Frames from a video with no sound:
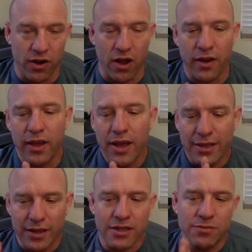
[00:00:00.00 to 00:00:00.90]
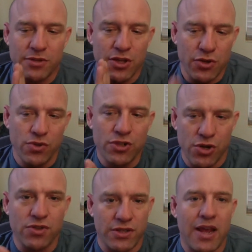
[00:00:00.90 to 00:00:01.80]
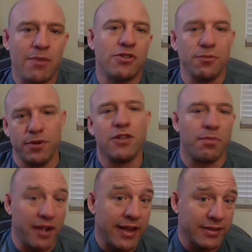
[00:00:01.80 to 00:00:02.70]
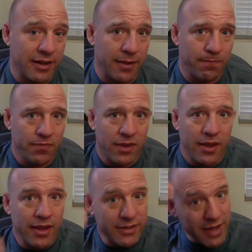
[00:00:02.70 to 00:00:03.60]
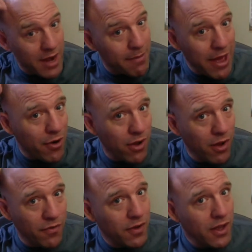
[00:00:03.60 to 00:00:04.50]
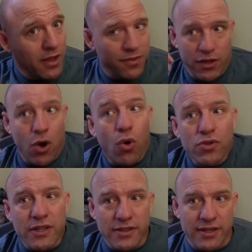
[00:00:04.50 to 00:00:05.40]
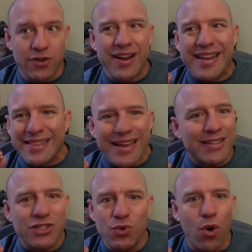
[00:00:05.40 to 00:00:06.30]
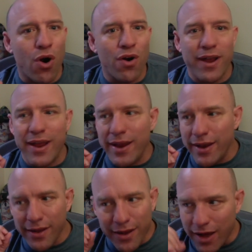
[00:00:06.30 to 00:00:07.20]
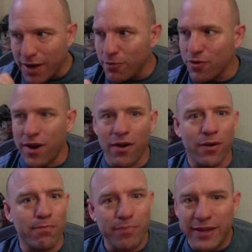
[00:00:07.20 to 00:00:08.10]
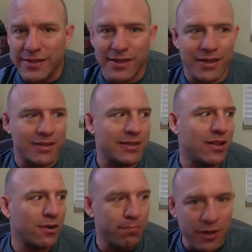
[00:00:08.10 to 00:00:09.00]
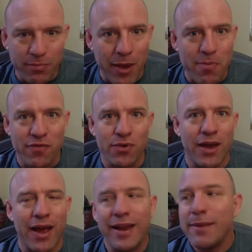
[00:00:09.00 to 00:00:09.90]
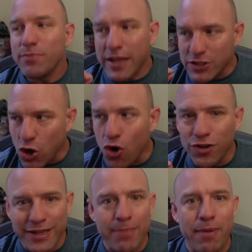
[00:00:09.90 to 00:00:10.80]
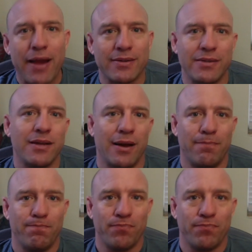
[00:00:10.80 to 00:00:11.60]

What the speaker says: on. A lot of times they use those names to build up the next name. It's not a matter of the old contender, unless you are a Conor McGregor, big ticket seller, big pay-per-view guy, it's hard to get back to the top.